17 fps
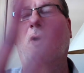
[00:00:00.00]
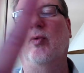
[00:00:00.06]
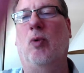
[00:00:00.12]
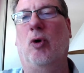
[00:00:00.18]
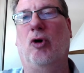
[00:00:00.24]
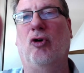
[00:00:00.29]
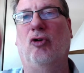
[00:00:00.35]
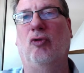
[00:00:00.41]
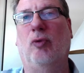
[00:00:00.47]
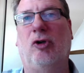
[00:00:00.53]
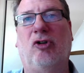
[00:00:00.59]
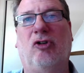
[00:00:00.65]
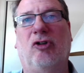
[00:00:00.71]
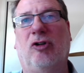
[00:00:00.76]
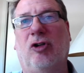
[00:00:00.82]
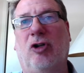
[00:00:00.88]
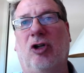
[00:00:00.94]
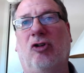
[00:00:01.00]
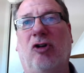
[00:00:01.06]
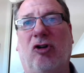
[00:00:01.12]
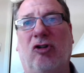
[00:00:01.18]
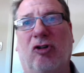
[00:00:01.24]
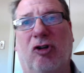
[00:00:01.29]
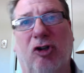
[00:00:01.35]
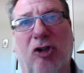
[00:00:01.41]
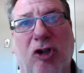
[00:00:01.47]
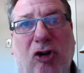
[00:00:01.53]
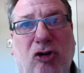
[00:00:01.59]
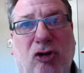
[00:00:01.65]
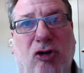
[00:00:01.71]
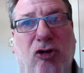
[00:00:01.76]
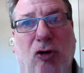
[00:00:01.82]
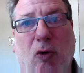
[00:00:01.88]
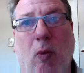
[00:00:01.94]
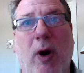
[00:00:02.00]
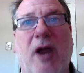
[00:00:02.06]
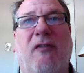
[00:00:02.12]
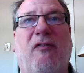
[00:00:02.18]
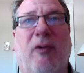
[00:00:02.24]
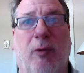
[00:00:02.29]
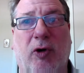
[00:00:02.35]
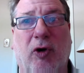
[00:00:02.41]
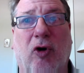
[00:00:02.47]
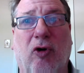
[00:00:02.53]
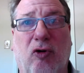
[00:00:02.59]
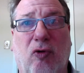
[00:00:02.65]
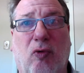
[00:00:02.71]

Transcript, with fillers: a world which is a, is a distance away from your own